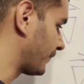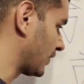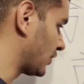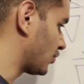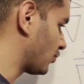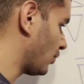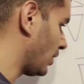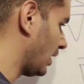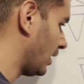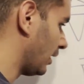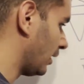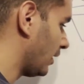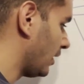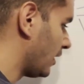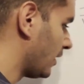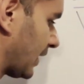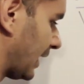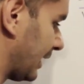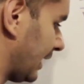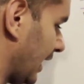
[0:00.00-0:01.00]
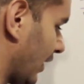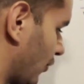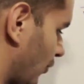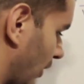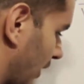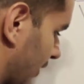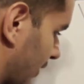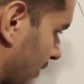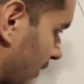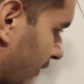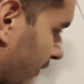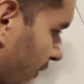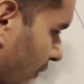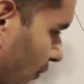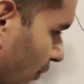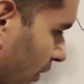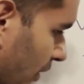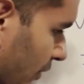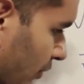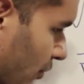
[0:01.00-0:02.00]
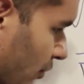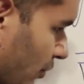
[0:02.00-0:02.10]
as well. And likewise, if we want